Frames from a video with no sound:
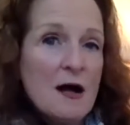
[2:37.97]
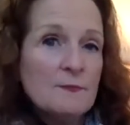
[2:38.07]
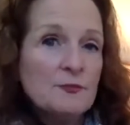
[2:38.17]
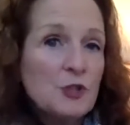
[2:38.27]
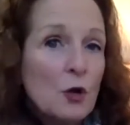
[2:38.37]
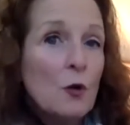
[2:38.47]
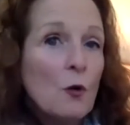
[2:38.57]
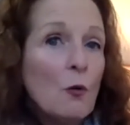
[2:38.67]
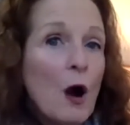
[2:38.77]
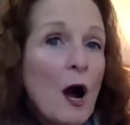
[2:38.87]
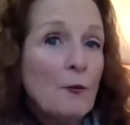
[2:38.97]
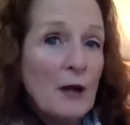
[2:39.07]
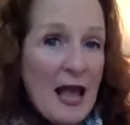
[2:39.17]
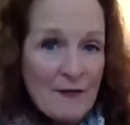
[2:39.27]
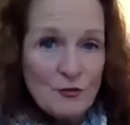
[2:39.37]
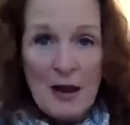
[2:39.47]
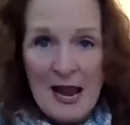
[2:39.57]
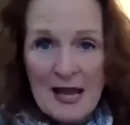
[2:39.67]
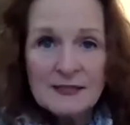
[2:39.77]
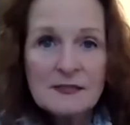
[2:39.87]
So I would have you
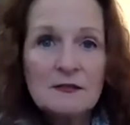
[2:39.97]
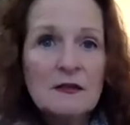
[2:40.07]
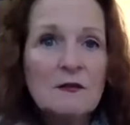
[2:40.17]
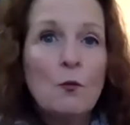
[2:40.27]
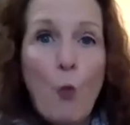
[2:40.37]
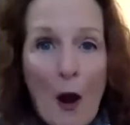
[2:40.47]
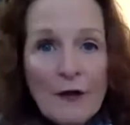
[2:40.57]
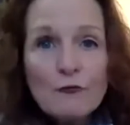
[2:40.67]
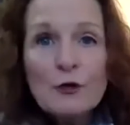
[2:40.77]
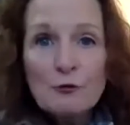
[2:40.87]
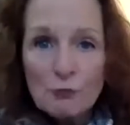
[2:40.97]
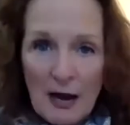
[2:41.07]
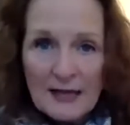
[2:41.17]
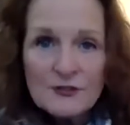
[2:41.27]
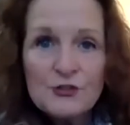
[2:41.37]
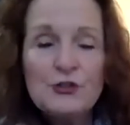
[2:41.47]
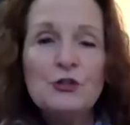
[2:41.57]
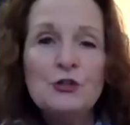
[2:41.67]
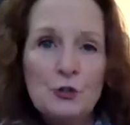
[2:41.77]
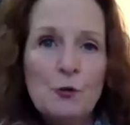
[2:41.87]
ask, what regrets do
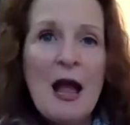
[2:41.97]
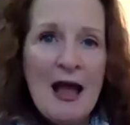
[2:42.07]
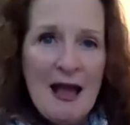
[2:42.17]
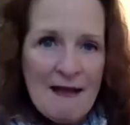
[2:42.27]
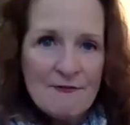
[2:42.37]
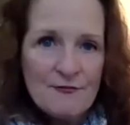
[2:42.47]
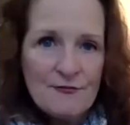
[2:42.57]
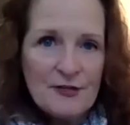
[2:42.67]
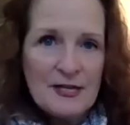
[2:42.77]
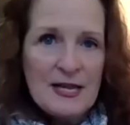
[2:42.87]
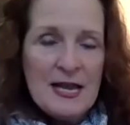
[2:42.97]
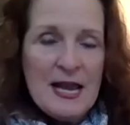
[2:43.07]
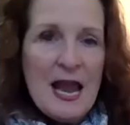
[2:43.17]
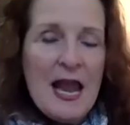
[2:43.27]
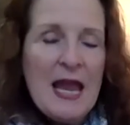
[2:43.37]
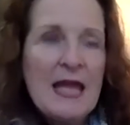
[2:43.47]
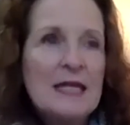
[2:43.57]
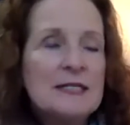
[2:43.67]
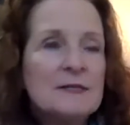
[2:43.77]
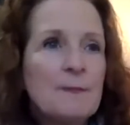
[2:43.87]
you have?
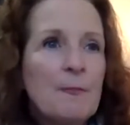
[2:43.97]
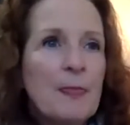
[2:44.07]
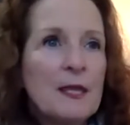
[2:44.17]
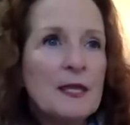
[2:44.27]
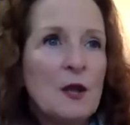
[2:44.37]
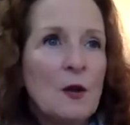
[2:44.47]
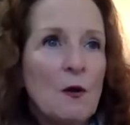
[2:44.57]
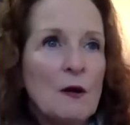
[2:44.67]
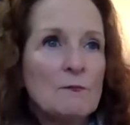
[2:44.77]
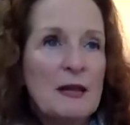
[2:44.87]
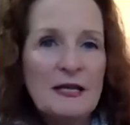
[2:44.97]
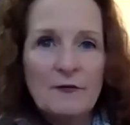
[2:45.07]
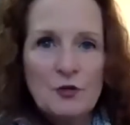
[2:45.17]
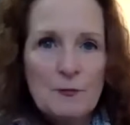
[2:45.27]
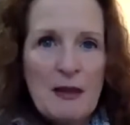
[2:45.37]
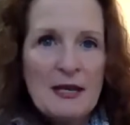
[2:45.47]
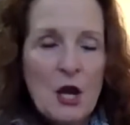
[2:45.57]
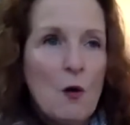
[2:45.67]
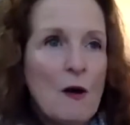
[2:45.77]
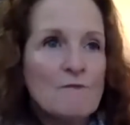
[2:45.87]
And, many of you may
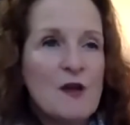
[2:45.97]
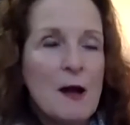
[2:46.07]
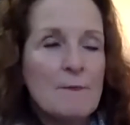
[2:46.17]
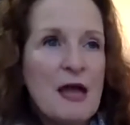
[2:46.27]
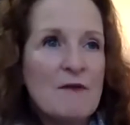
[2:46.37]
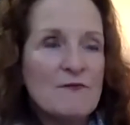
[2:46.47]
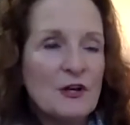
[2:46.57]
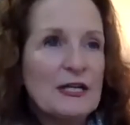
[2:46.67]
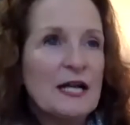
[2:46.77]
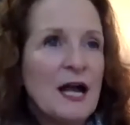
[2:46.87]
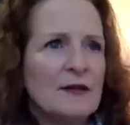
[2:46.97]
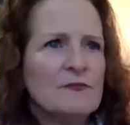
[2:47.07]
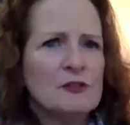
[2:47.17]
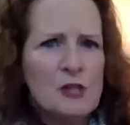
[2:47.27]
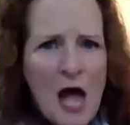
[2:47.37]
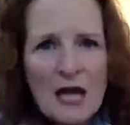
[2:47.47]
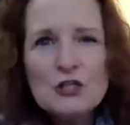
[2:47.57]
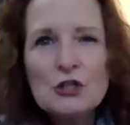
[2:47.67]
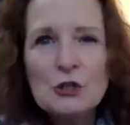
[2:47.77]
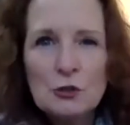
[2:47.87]
know I'm that very kind of
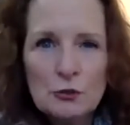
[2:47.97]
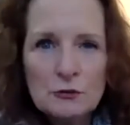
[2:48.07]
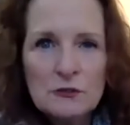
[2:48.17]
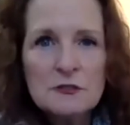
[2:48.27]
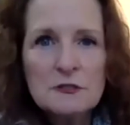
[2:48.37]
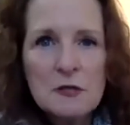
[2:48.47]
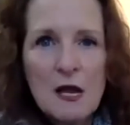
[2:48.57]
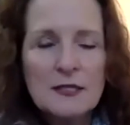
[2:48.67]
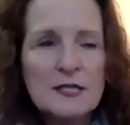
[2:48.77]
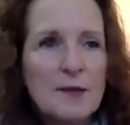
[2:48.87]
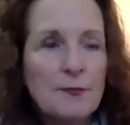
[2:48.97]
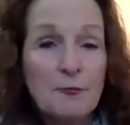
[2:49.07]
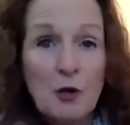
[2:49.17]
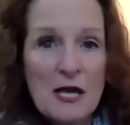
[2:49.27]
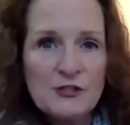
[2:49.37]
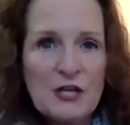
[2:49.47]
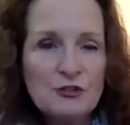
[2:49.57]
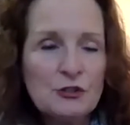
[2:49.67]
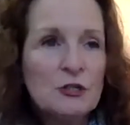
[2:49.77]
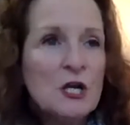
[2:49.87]
logical type of
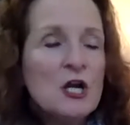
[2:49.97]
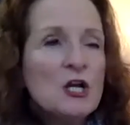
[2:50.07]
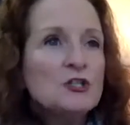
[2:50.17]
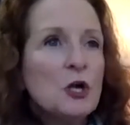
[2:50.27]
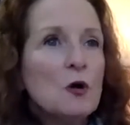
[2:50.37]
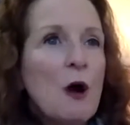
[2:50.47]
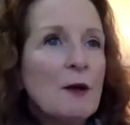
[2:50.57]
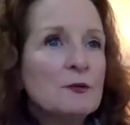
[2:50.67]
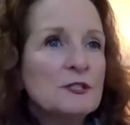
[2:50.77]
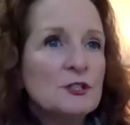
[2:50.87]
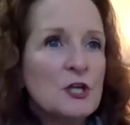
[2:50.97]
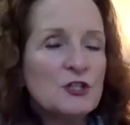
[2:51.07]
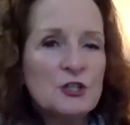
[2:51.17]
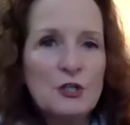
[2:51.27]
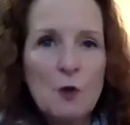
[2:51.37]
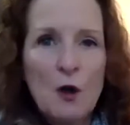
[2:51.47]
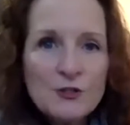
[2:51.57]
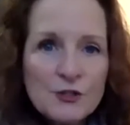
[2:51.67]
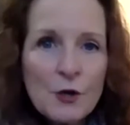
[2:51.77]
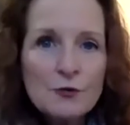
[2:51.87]
processor. So I would suggest to you
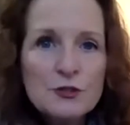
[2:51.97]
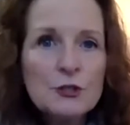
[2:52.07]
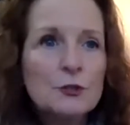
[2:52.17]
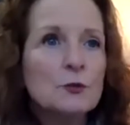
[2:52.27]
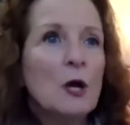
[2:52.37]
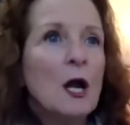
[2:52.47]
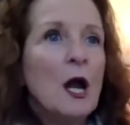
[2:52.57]
also to